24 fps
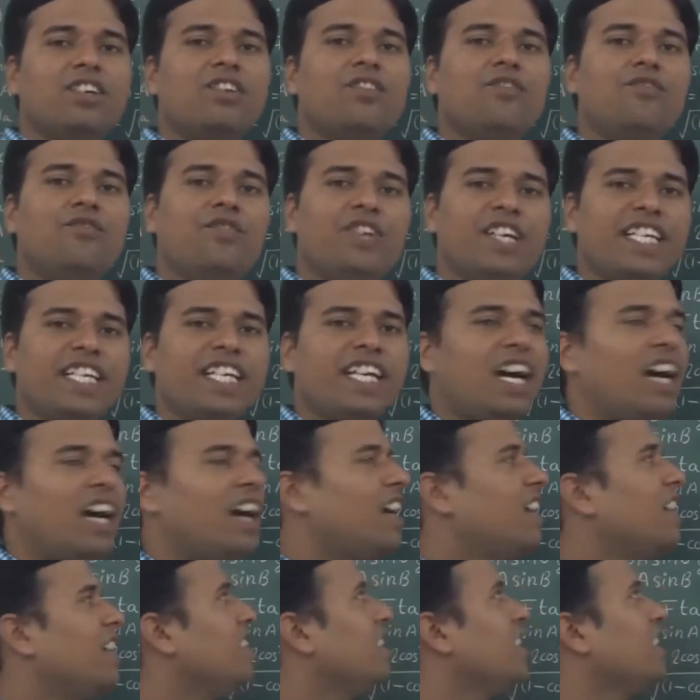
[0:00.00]
very
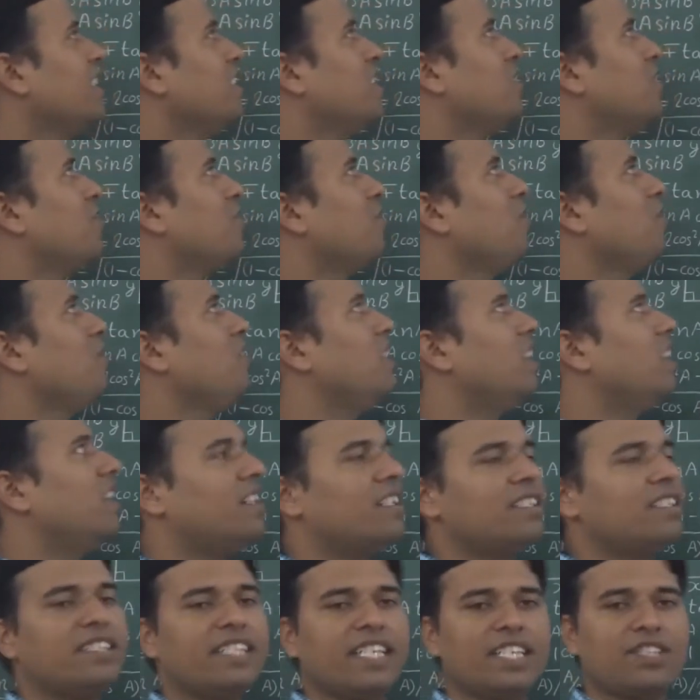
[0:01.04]
hard to
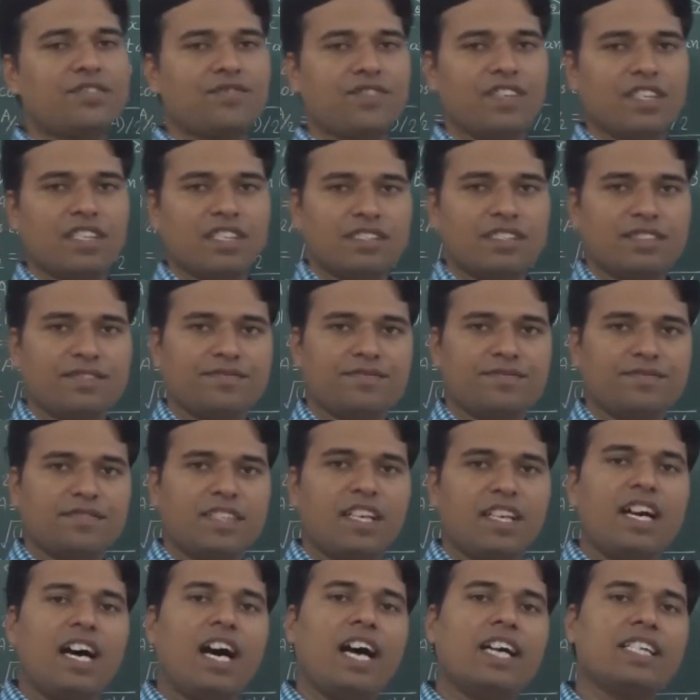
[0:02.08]
learn this one,
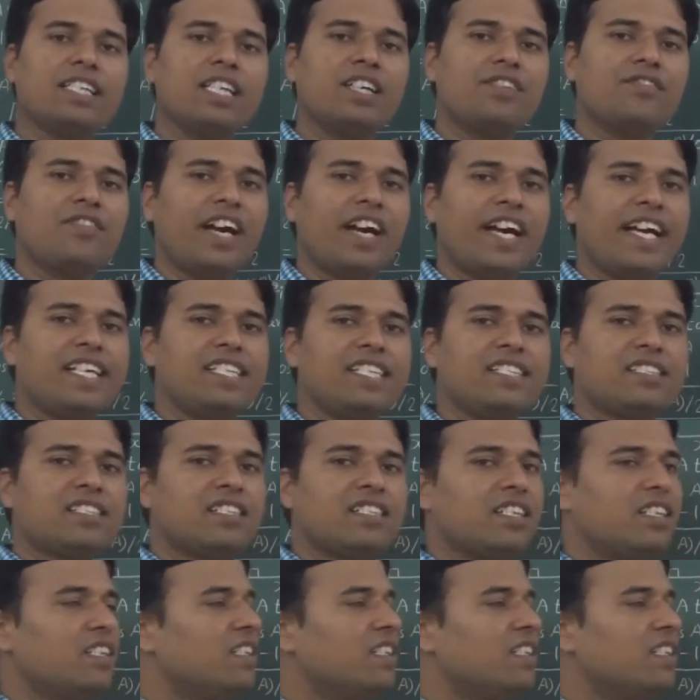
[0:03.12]
otherwise